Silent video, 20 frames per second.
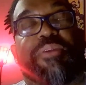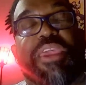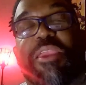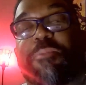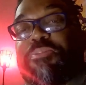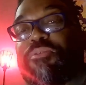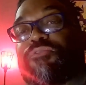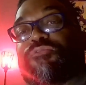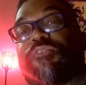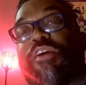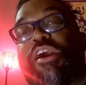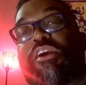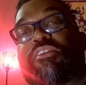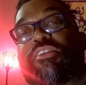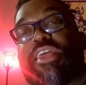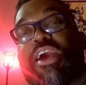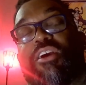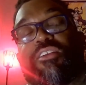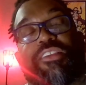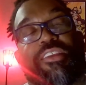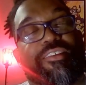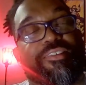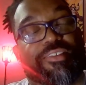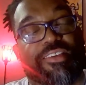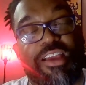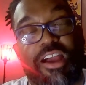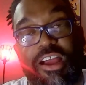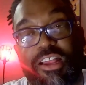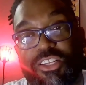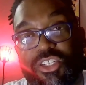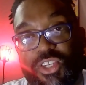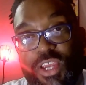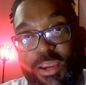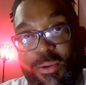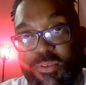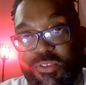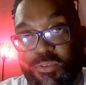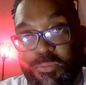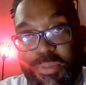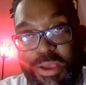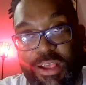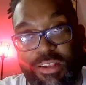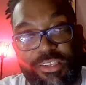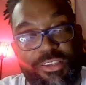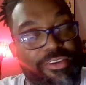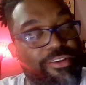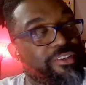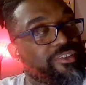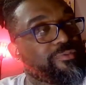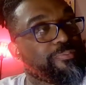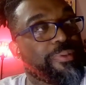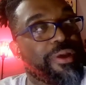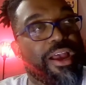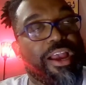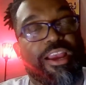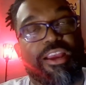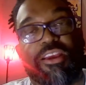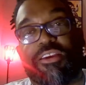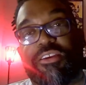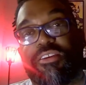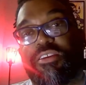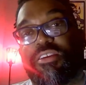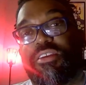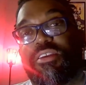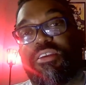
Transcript: people found out that his contract was about to expire.